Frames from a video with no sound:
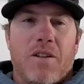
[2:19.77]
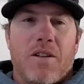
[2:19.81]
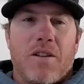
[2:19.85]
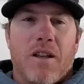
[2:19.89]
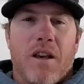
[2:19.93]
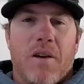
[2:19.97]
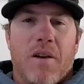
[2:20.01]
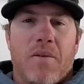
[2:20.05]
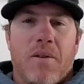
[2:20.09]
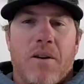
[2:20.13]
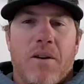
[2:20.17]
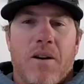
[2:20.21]

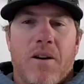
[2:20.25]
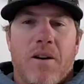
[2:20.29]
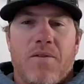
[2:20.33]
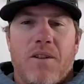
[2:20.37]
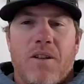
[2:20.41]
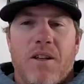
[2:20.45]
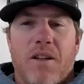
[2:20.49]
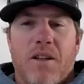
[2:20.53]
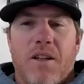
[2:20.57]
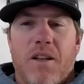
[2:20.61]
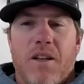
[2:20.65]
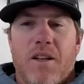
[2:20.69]
and how
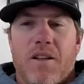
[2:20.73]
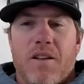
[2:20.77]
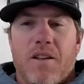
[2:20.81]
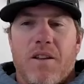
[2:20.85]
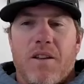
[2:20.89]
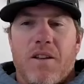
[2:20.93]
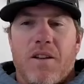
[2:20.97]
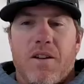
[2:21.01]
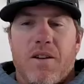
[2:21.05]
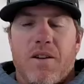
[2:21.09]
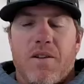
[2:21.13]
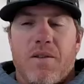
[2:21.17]
often you get
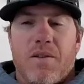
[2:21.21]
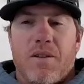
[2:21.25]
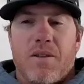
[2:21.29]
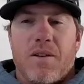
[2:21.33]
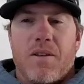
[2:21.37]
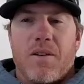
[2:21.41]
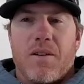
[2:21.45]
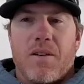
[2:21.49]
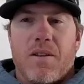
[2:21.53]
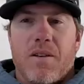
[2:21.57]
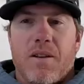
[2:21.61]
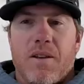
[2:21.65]
to go
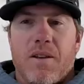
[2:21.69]
and